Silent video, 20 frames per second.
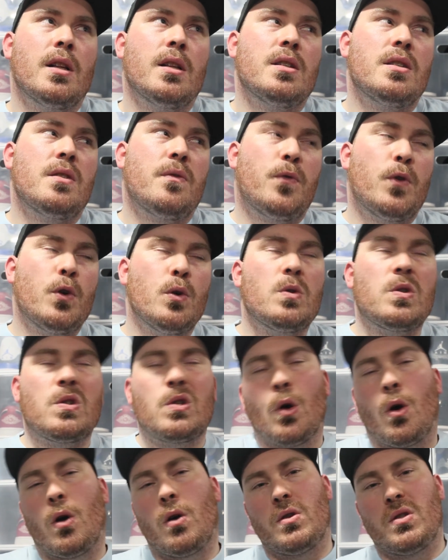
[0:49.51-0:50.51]
there's a few
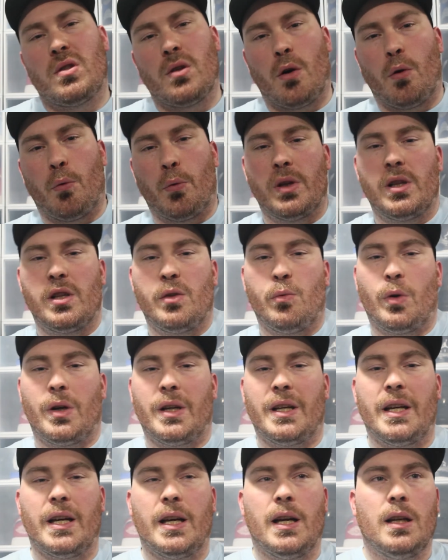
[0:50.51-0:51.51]
styles that I really
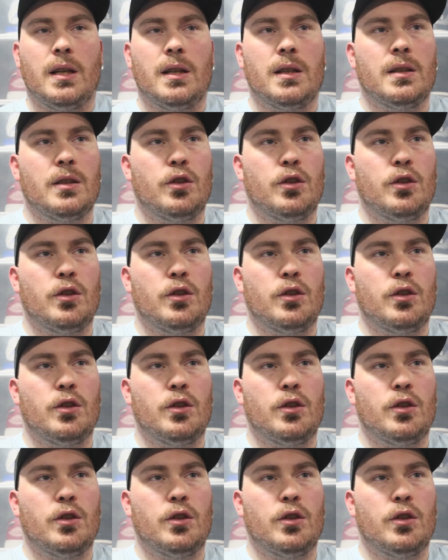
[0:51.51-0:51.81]
want to get.